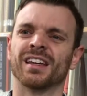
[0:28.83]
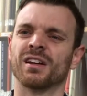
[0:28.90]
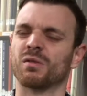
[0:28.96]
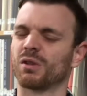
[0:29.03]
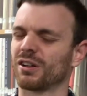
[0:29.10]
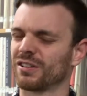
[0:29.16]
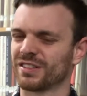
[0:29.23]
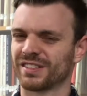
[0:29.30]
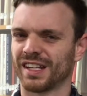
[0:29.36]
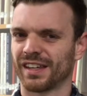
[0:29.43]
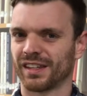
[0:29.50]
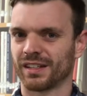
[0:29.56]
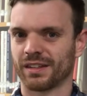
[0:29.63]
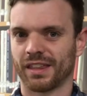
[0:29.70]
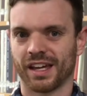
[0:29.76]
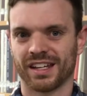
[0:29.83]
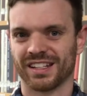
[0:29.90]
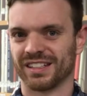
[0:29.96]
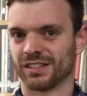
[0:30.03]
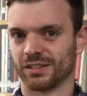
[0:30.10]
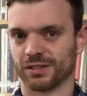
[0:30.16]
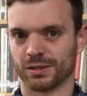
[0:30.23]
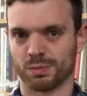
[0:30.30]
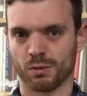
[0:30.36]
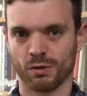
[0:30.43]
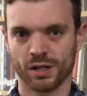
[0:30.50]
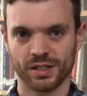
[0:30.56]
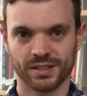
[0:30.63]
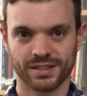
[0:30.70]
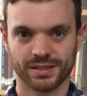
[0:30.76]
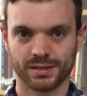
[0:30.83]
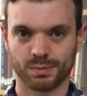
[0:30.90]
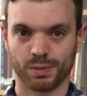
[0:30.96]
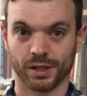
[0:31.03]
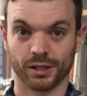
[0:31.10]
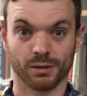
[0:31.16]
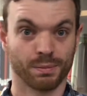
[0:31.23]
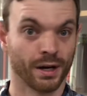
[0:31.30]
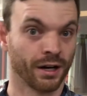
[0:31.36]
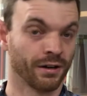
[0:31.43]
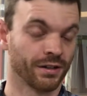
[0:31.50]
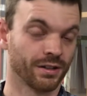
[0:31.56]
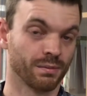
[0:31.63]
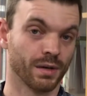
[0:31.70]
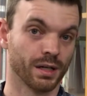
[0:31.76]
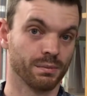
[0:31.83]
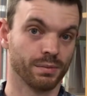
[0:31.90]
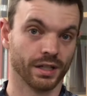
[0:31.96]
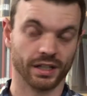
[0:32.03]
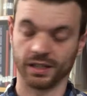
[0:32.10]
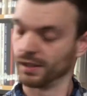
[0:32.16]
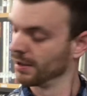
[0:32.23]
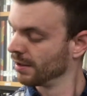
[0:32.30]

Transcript: We're just not that into sports, but your parents might be.